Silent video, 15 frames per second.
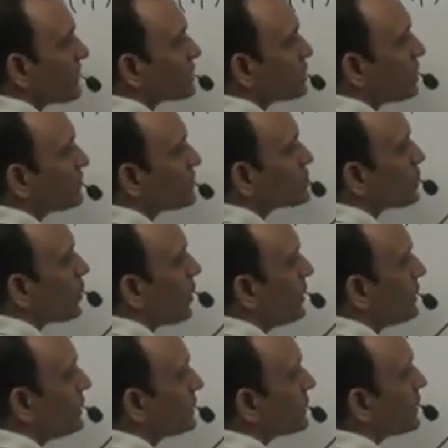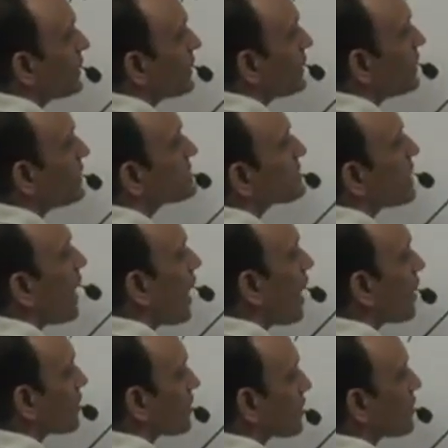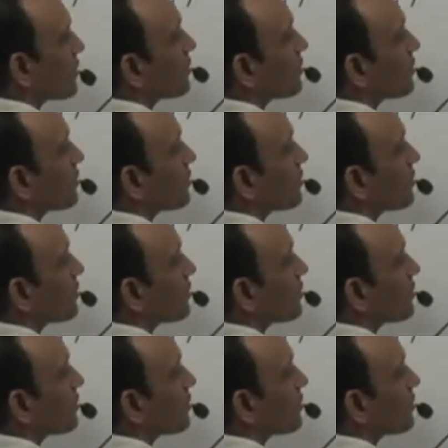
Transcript: vector of this point is R.